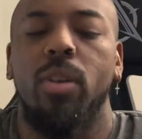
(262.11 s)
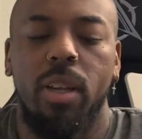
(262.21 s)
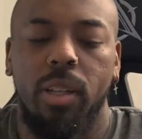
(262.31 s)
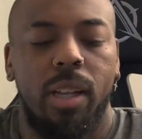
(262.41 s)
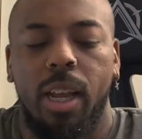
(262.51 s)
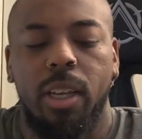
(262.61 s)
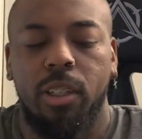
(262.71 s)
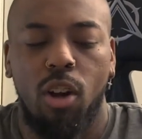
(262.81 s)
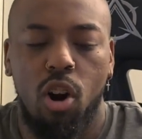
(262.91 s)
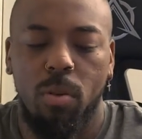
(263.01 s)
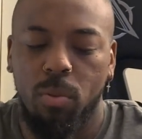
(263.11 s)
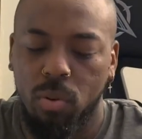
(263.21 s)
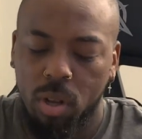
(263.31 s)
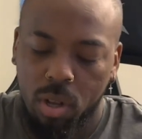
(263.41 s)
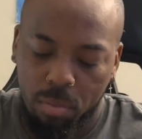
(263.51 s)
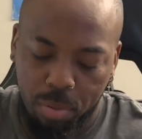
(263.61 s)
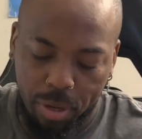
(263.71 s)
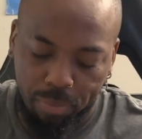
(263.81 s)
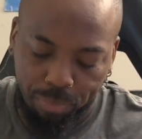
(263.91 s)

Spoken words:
It's like, it looks horrible. But